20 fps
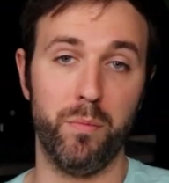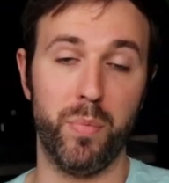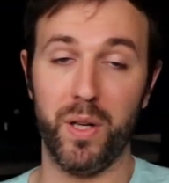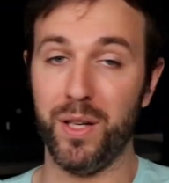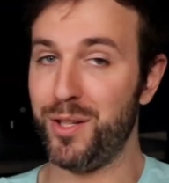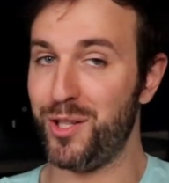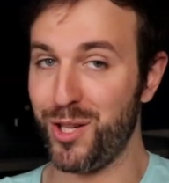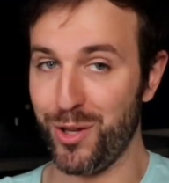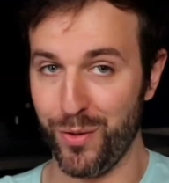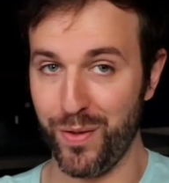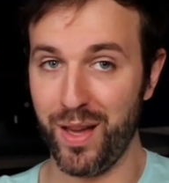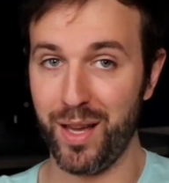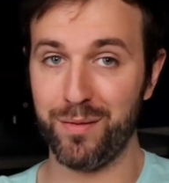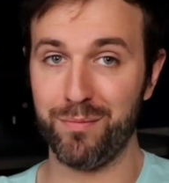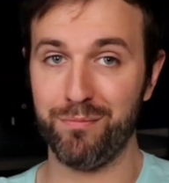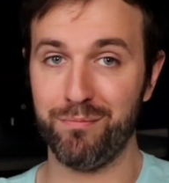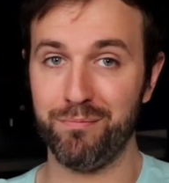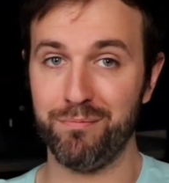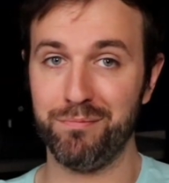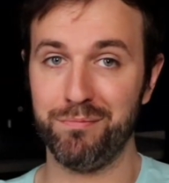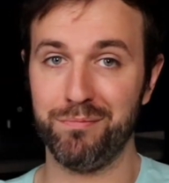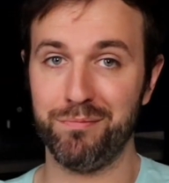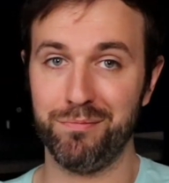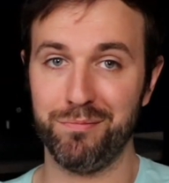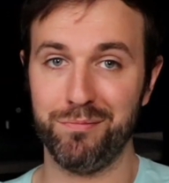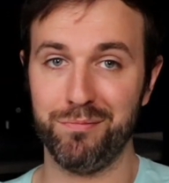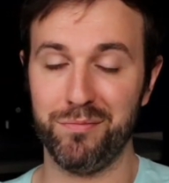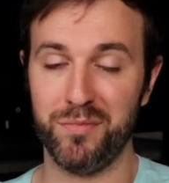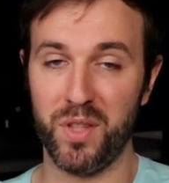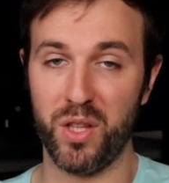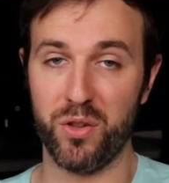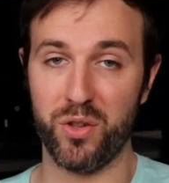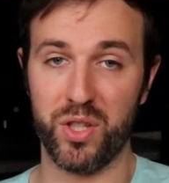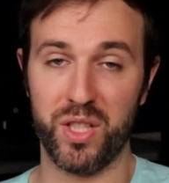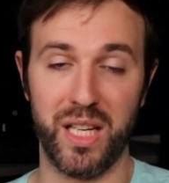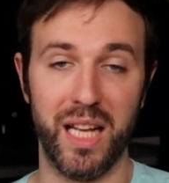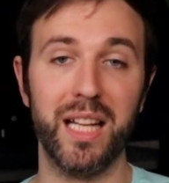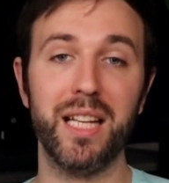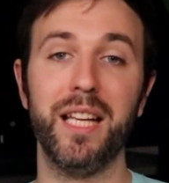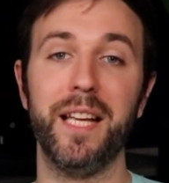But until then, they're
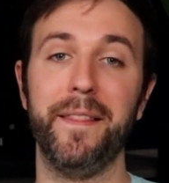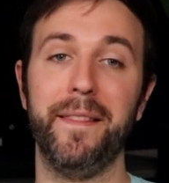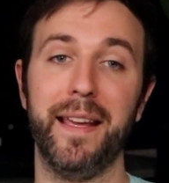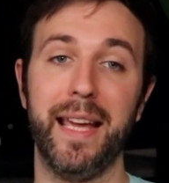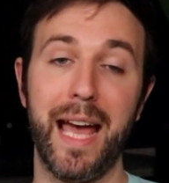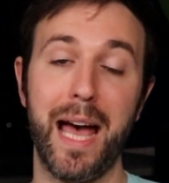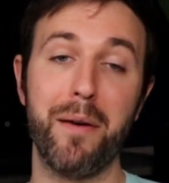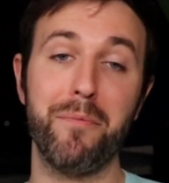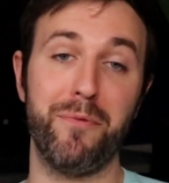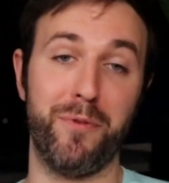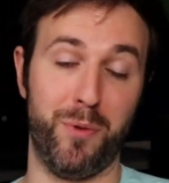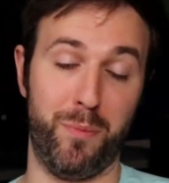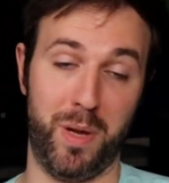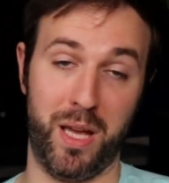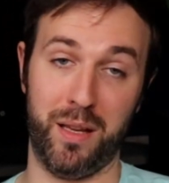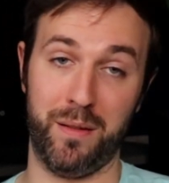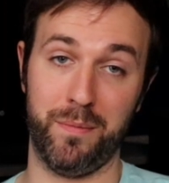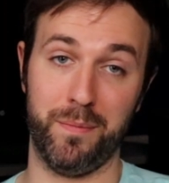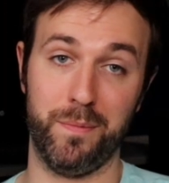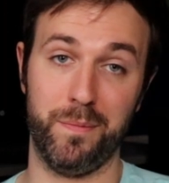standing in the gap for me.